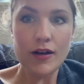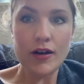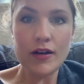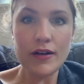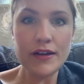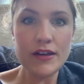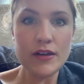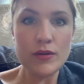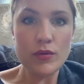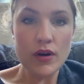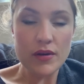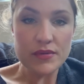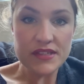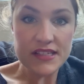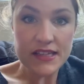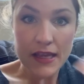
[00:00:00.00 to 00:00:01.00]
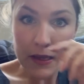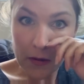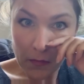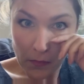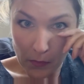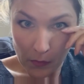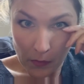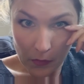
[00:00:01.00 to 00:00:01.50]
I know what I was saying.
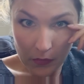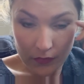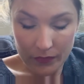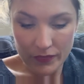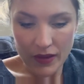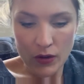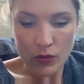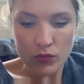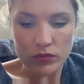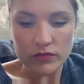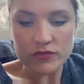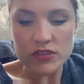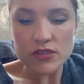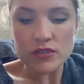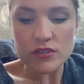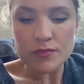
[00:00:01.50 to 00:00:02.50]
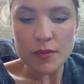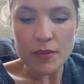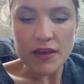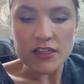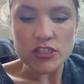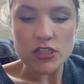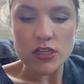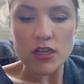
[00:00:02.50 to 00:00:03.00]
Oh, just lost my
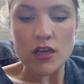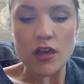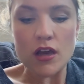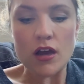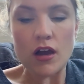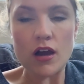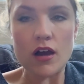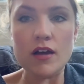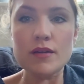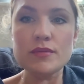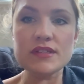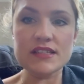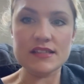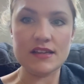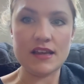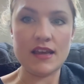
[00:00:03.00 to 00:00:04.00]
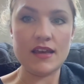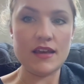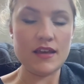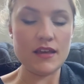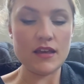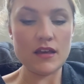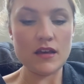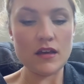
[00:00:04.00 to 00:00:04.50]
page. I was
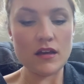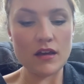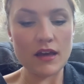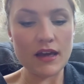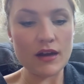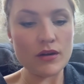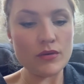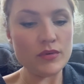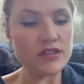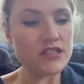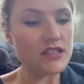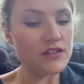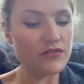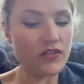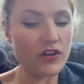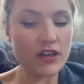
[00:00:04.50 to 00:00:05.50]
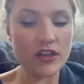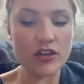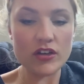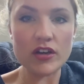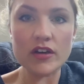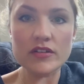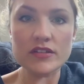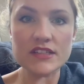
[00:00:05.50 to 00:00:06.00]
saying how I wondered if I could
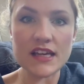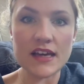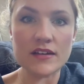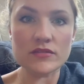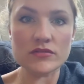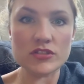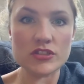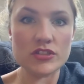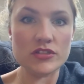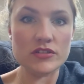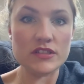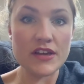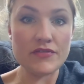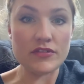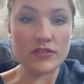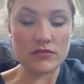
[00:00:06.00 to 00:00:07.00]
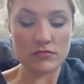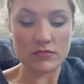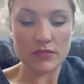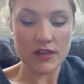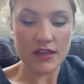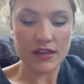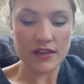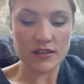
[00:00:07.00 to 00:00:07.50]
go down to Devon
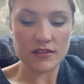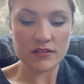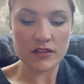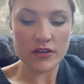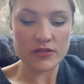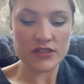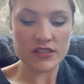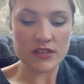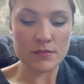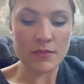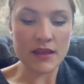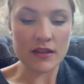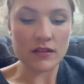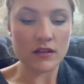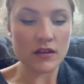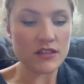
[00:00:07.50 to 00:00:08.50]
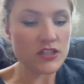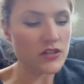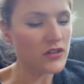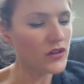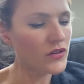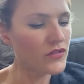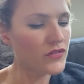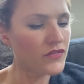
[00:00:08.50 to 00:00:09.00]
and go to the mill. I don't
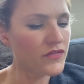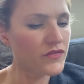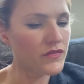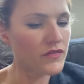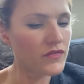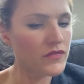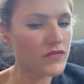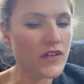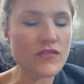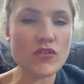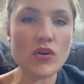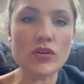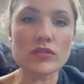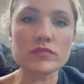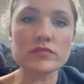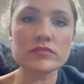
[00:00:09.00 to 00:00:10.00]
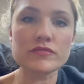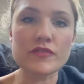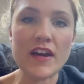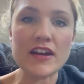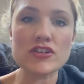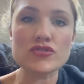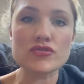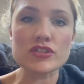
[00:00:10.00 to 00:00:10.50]
know if they've got a
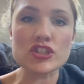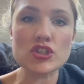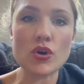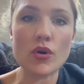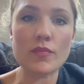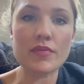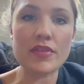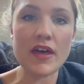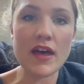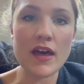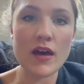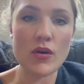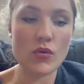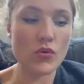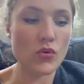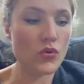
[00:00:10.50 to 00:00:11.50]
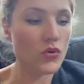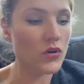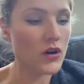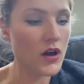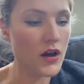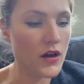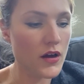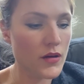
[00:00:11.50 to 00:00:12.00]
factory shop there
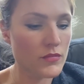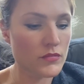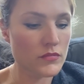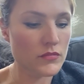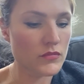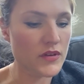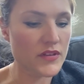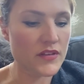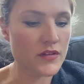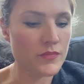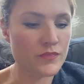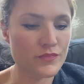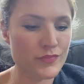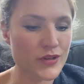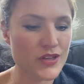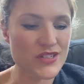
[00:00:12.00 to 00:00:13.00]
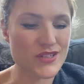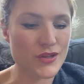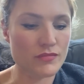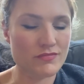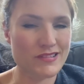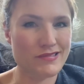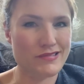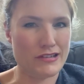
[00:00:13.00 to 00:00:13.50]
or whether because of
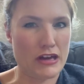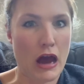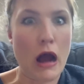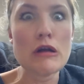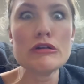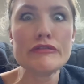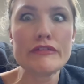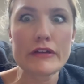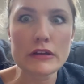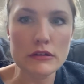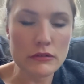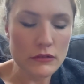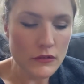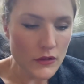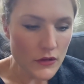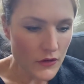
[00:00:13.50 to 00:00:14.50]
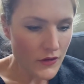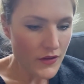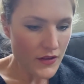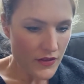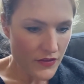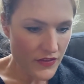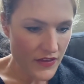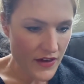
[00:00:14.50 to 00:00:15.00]
COVID
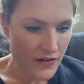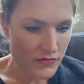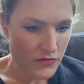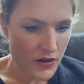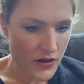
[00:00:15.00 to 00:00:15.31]
they're